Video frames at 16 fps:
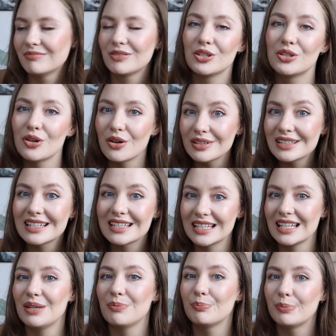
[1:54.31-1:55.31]
you don't
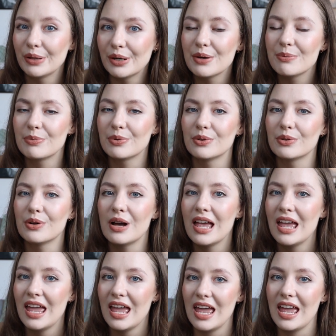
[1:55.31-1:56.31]
see purple
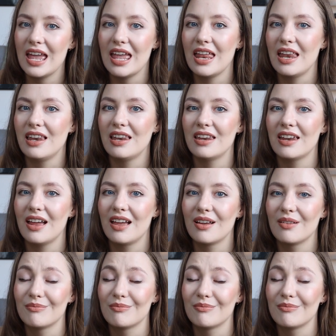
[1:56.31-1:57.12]
in